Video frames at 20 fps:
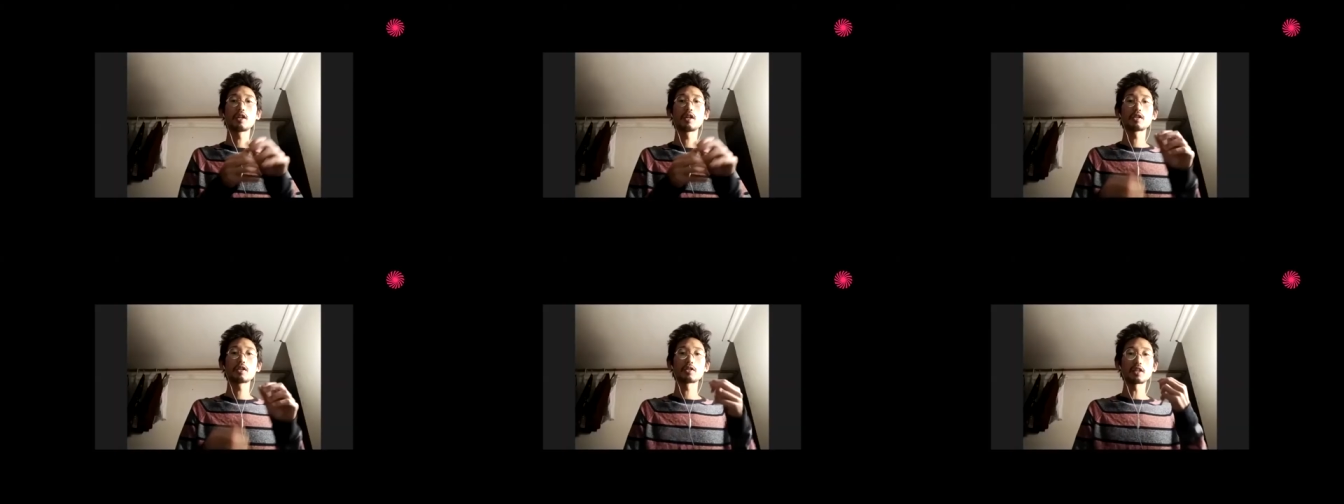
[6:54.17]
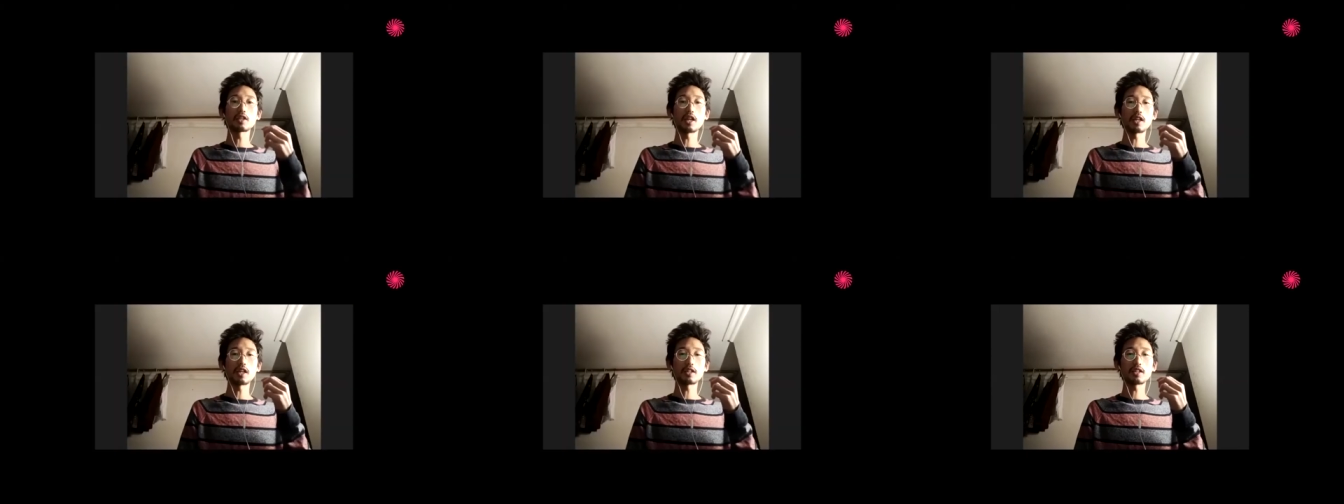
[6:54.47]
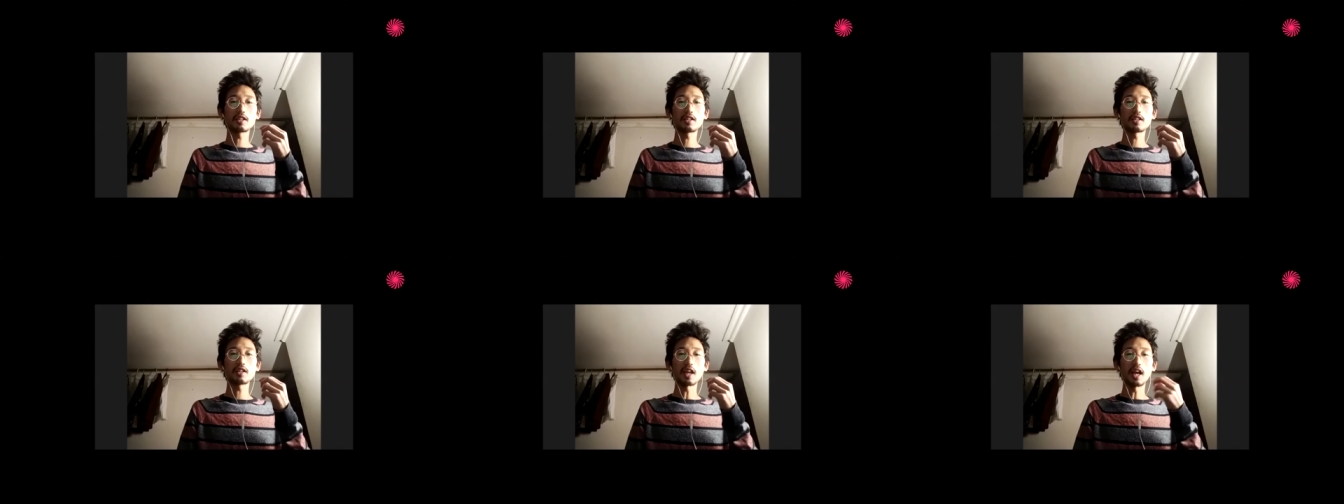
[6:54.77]
because I
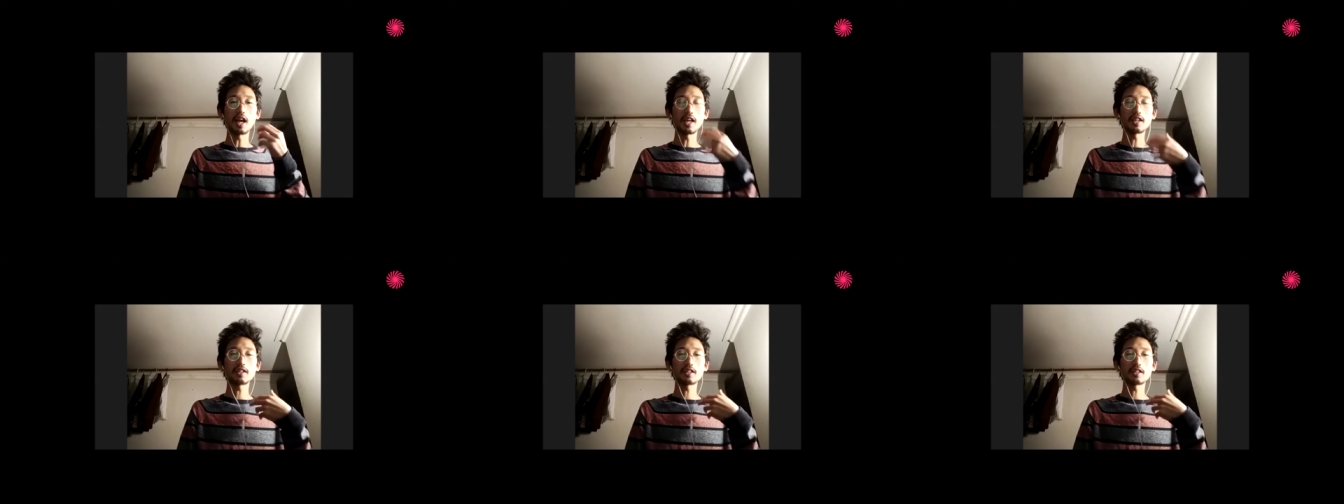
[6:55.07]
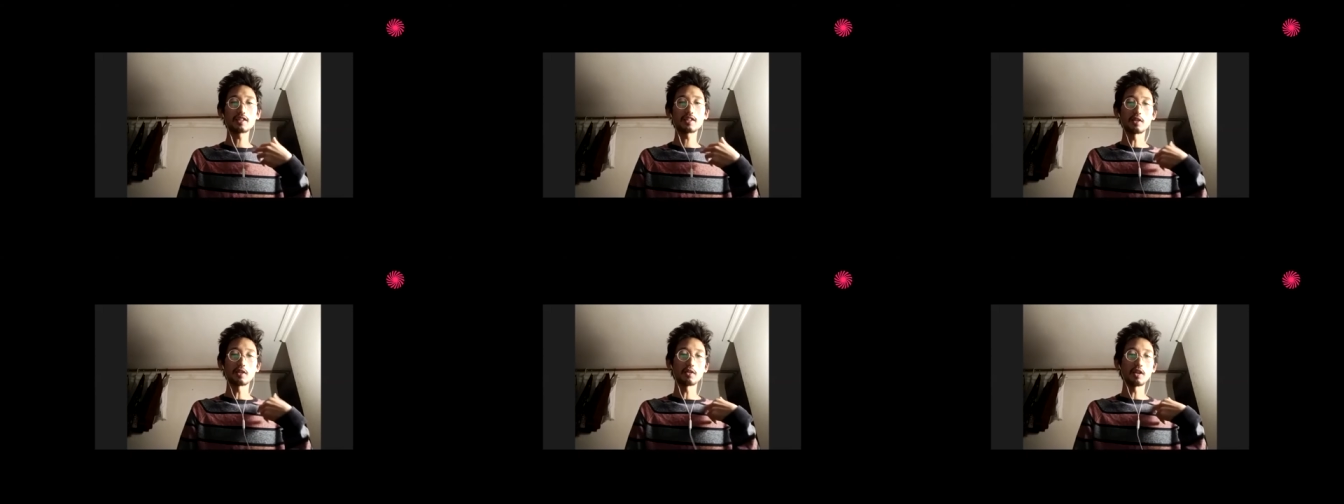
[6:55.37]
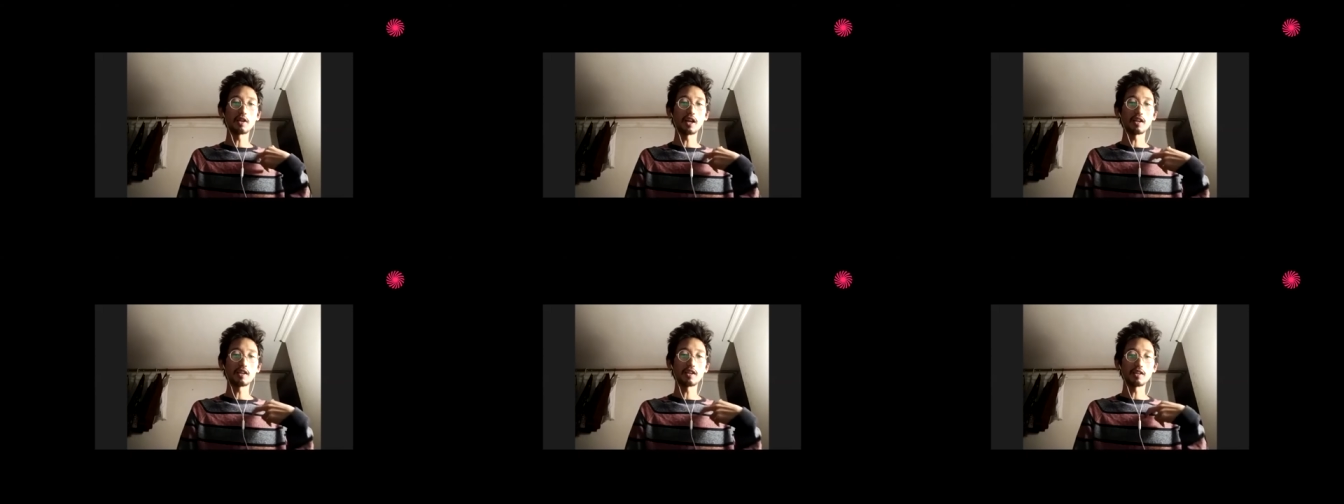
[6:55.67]
I can
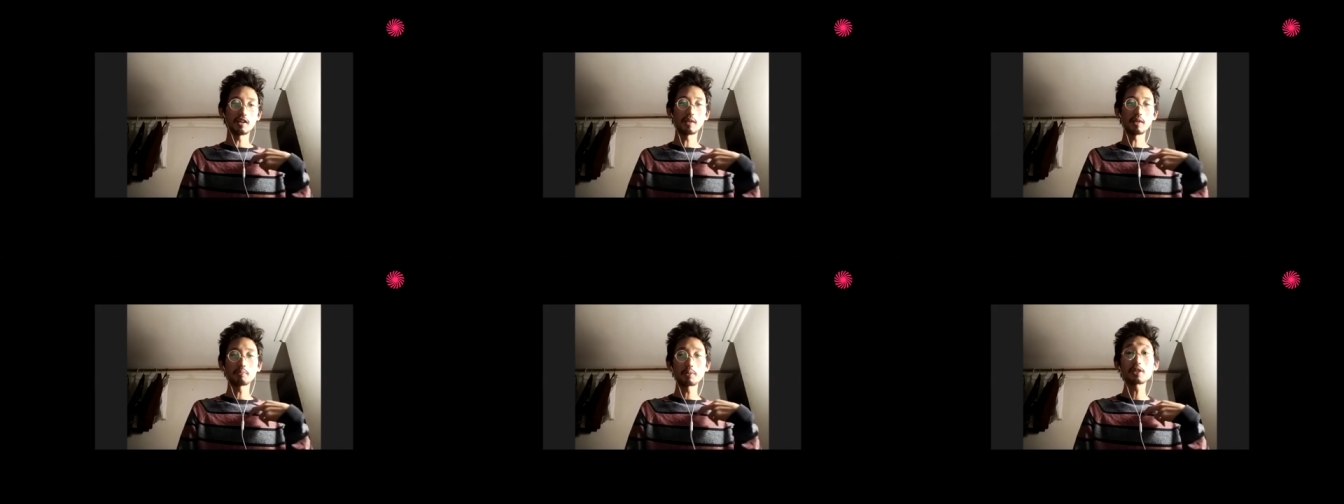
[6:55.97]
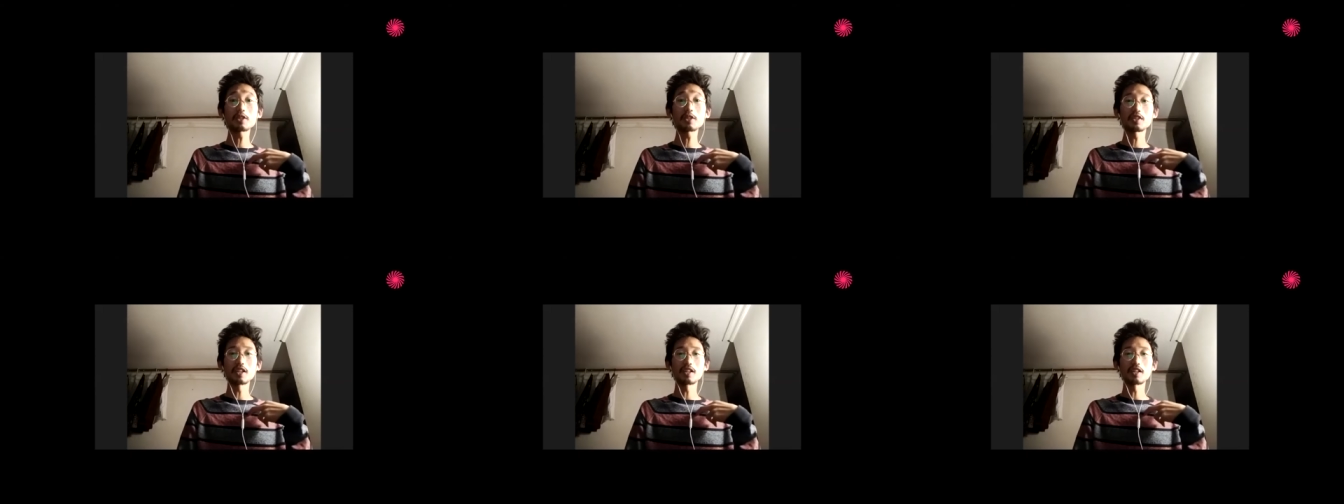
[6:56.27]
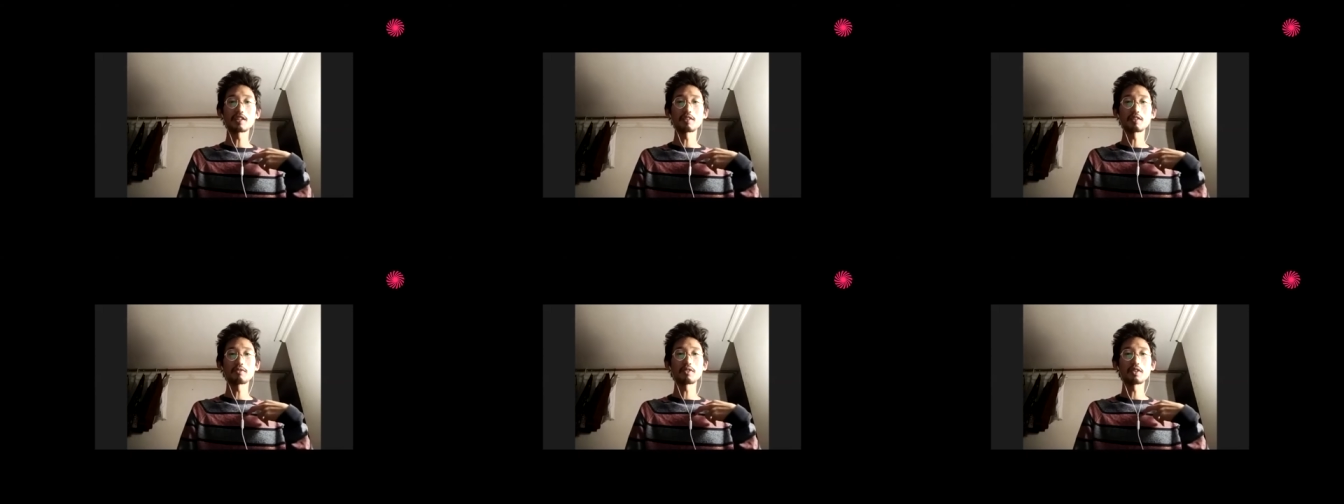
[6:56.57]
I personally
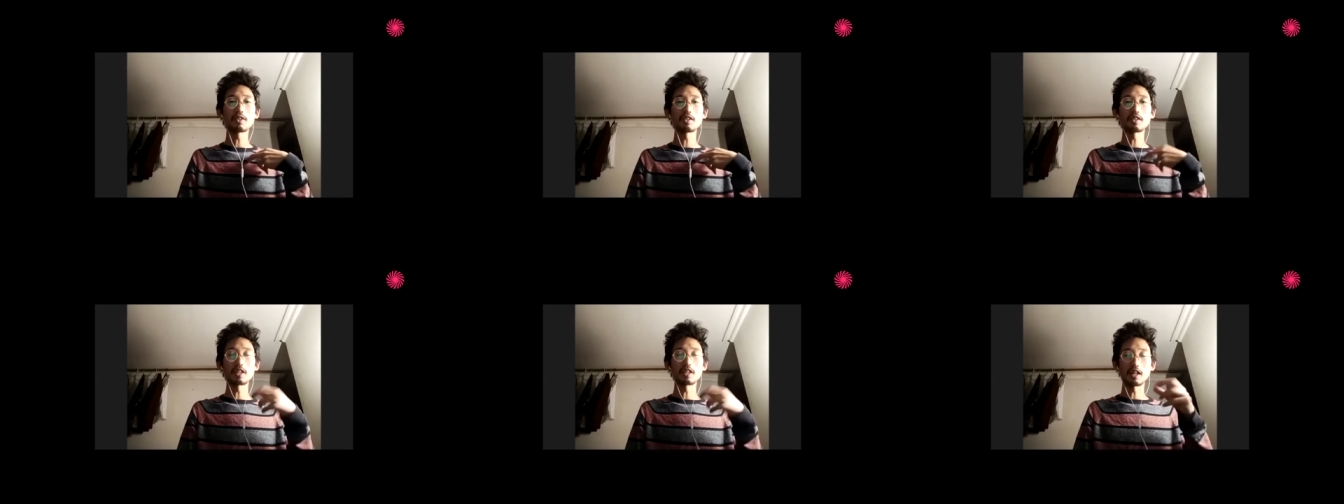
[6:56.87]
can feel